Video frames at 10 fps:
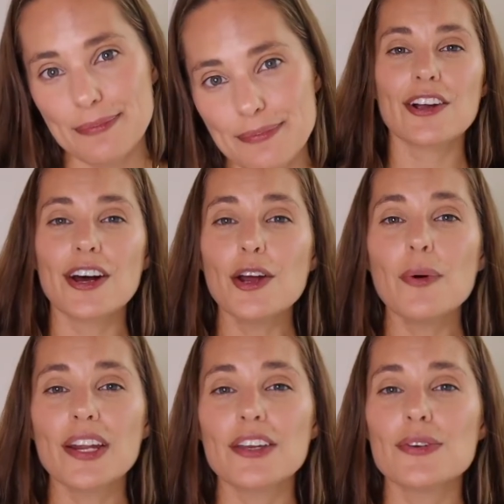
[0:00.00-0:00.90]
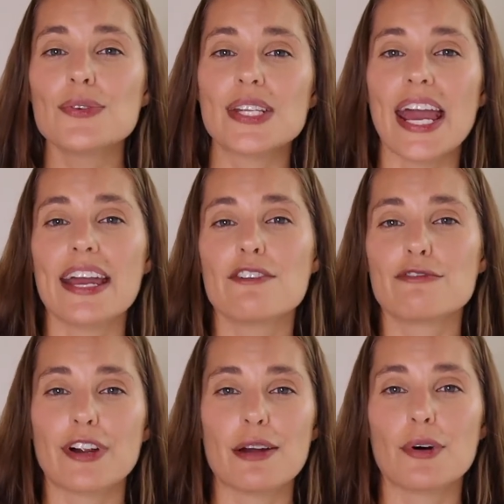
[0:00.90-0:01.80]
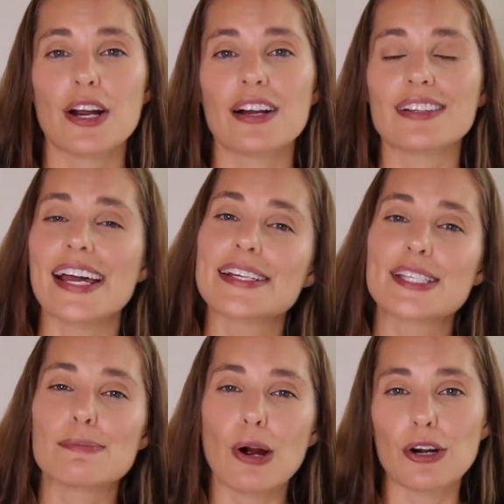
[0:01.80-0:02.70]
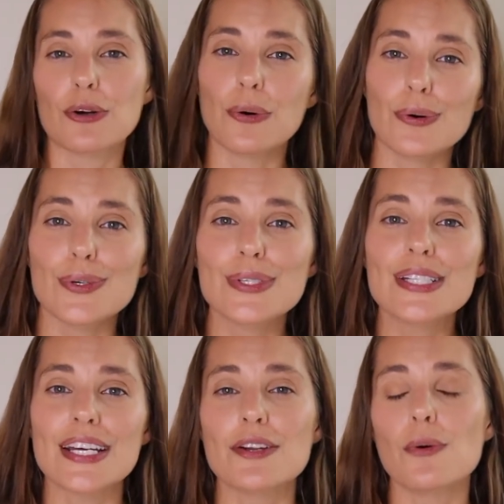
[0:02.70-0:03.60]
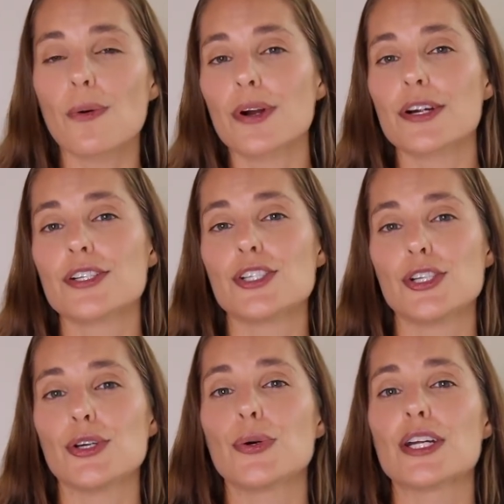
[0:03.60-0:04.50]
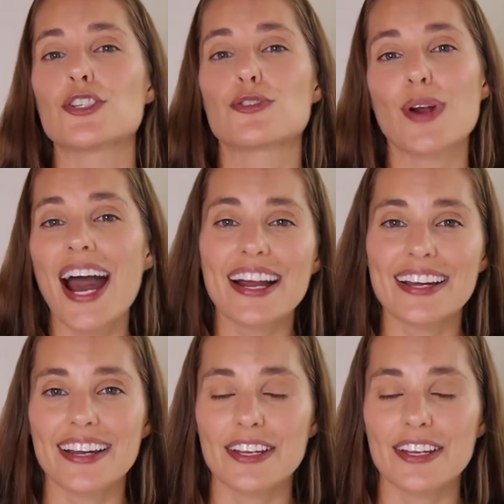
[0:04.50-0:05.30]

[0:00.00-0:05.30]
You're gonna wanna use a framework like SMART goals in order to track